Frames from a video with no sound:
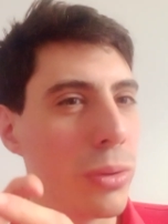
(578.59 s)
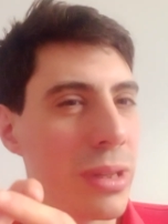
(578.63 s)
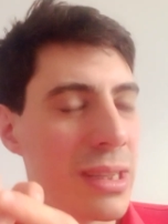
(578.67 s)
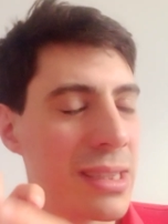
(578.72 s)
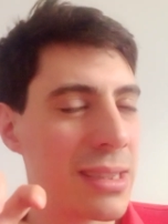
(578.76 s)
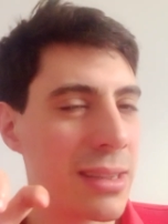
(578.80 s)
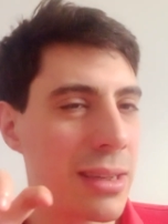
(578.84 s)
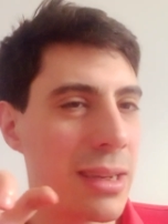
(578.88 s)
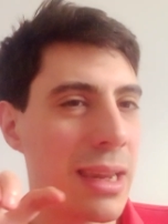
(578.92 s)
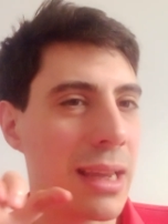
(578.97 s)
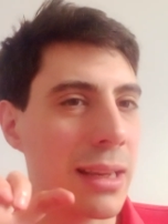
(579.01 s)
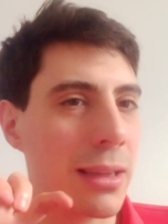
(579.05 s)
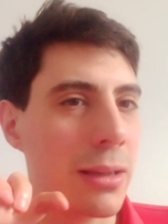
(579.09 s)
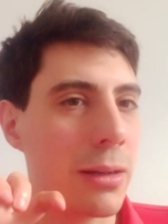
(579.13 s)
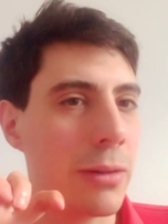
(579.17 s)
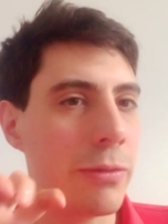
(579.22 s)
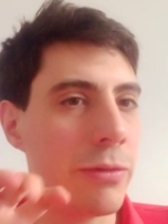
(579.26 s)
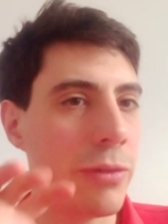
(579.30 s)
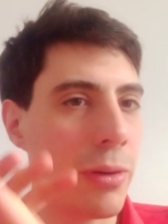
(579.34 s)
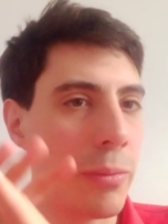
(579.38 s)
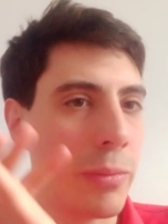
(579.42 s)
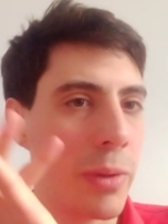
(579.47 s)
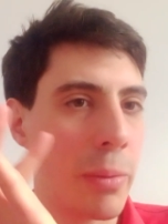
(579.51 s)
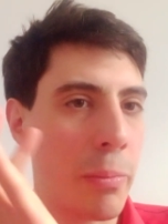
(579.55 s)
disconnected
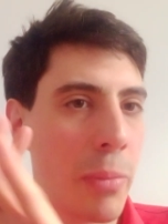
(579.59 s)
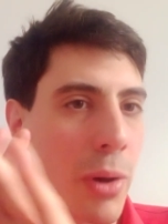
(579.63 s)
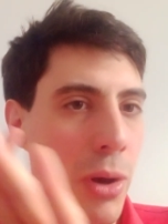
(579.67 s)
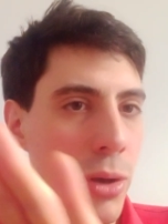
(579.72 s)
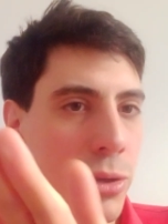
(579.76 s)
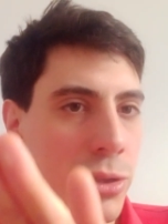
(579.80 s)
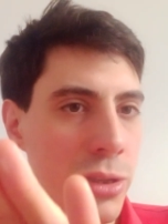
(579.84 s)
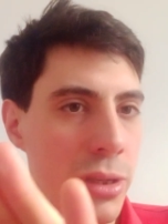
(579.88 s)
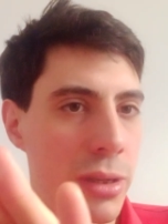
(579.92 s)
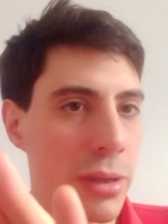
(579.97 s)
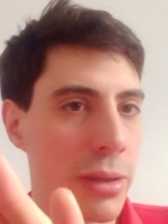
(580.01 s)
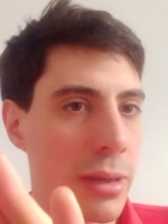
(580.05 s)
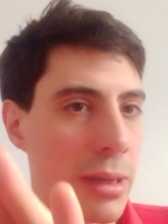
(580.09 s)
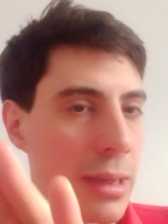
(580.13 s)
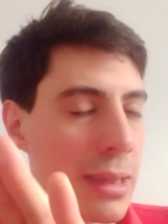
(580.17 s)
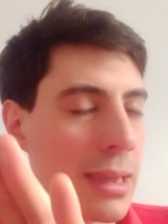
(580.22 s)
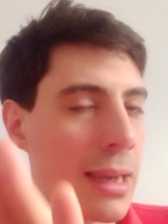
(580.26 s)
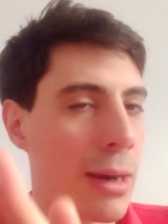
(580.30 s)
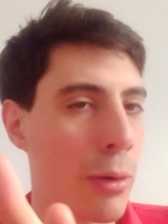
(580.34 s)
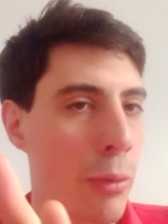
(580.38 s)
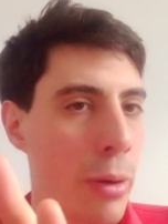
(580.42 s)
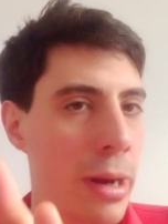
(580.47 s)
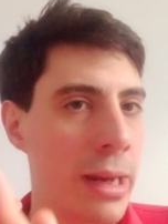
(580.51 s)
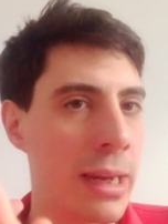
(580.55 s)
from the person that
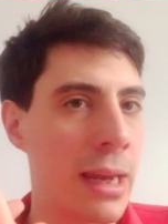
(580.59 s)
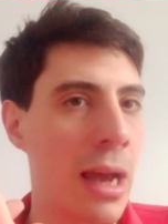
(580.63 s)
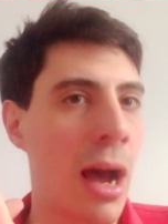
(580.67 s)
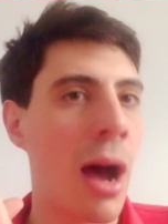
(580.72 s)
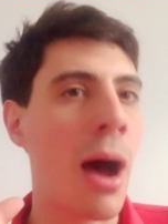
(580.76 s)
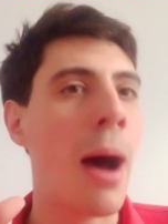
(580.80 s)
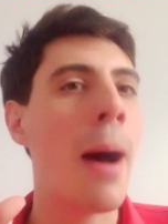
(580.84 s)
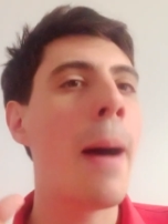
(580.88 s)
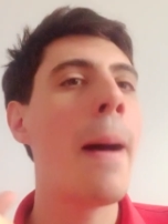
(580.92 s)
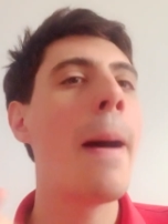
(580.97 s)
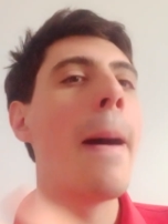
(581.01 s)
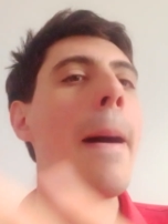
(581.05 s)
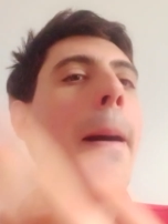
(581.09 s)
they already are.